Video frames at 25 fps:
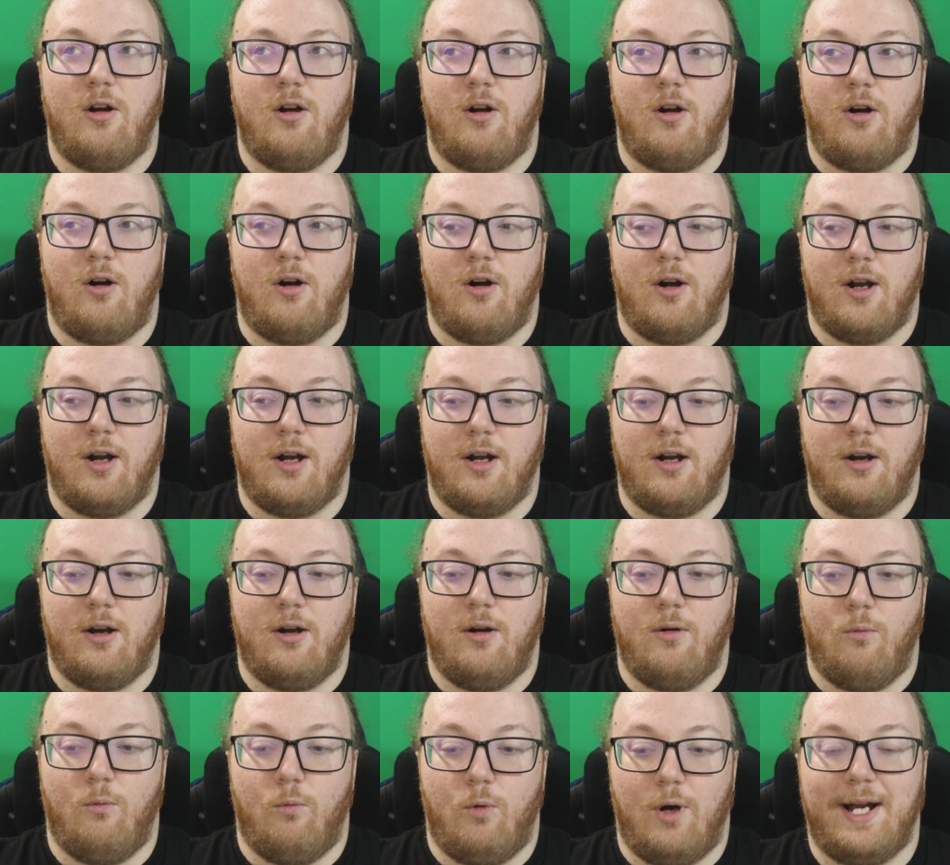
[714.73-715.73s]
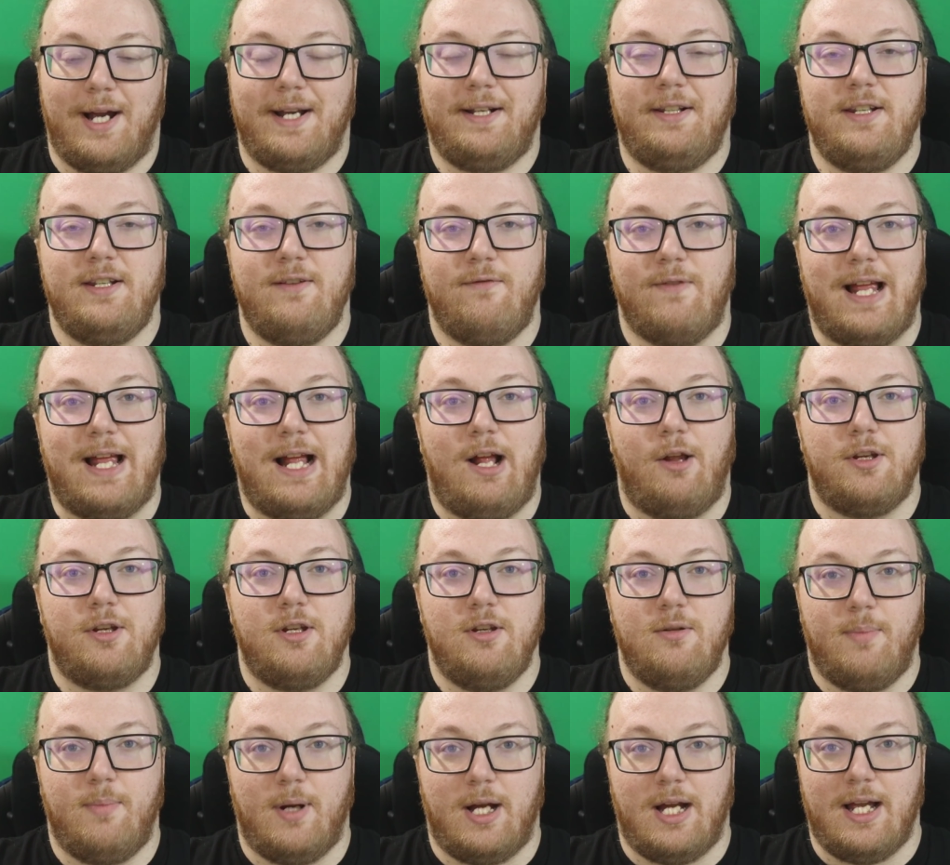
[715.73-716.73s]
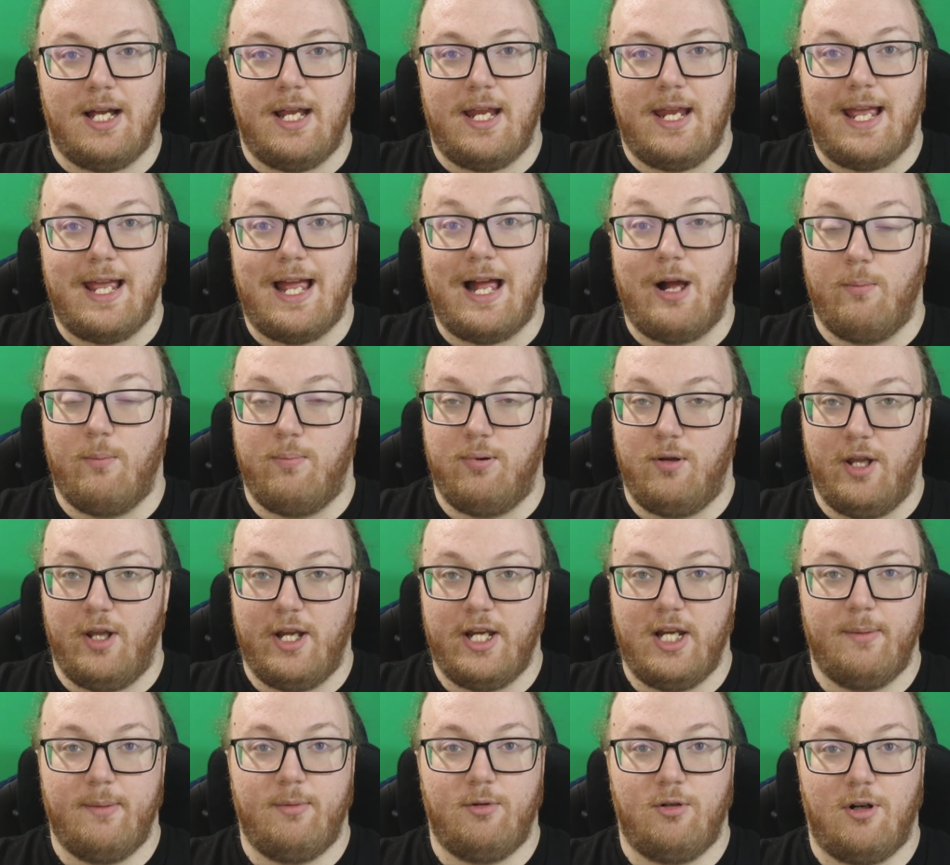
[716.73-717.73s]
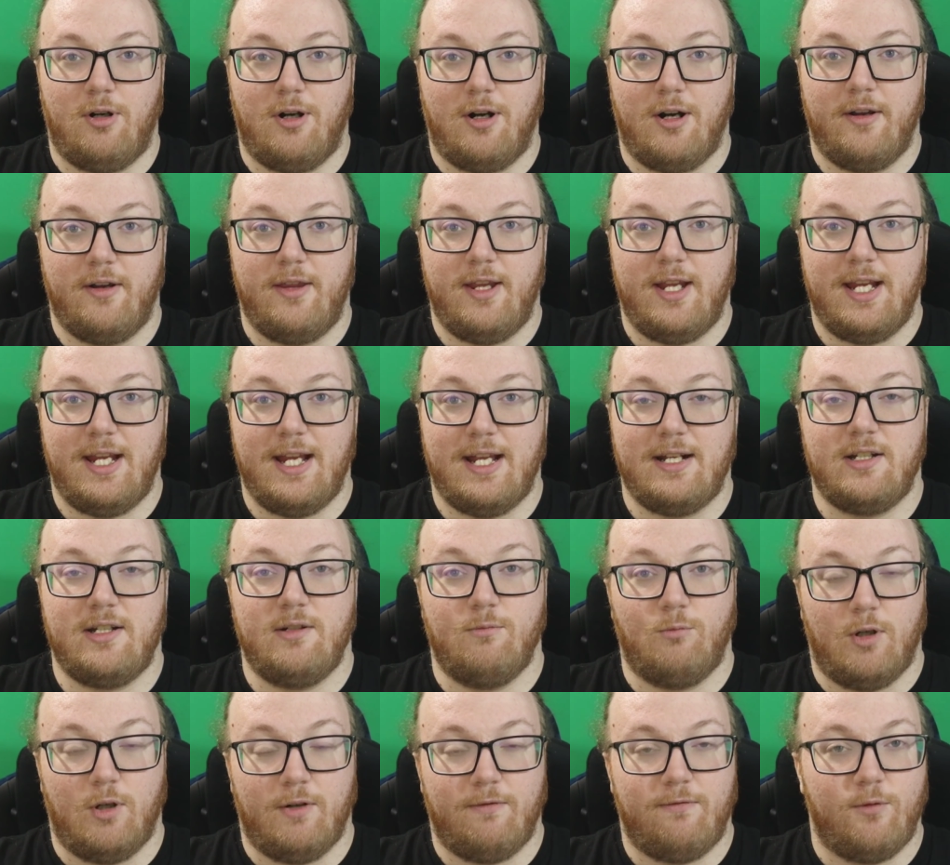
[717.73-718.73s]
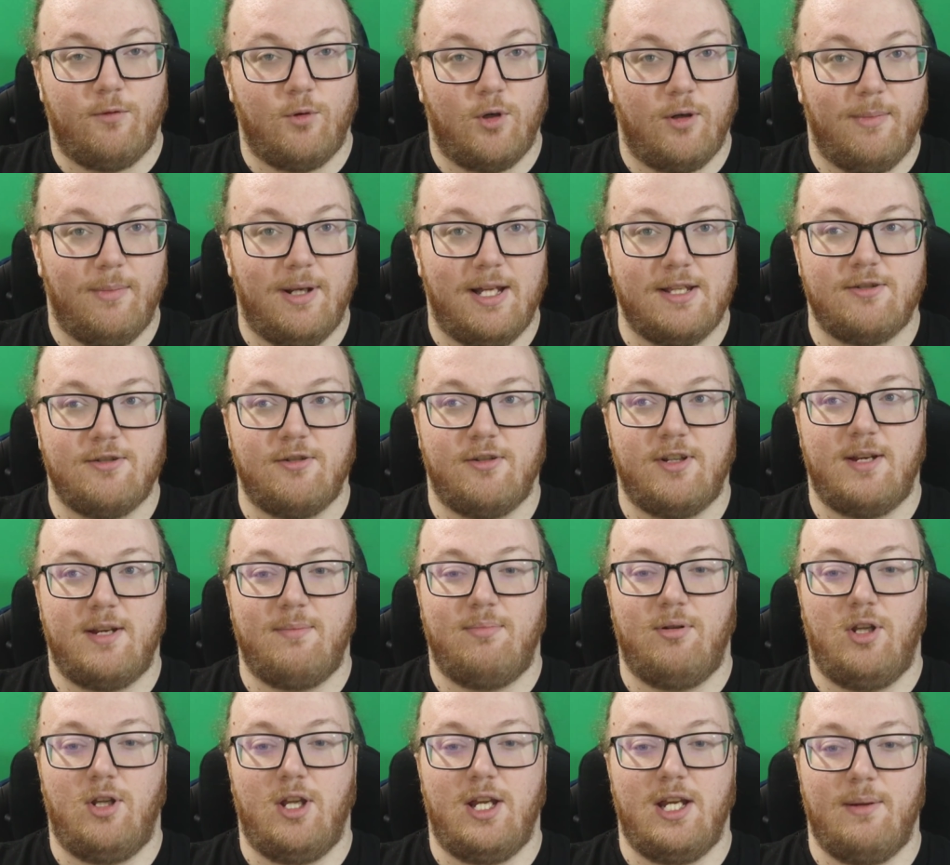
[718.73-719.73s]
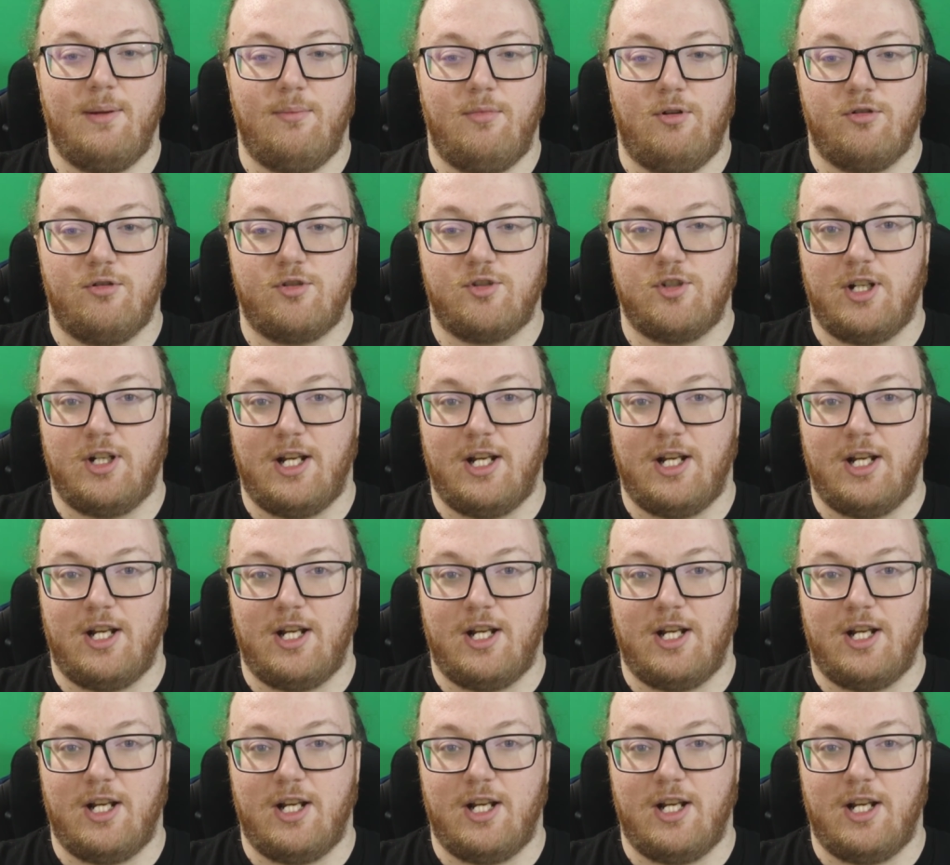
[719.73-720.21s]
are widely valued by how playable are they and in what formats are they playable. Should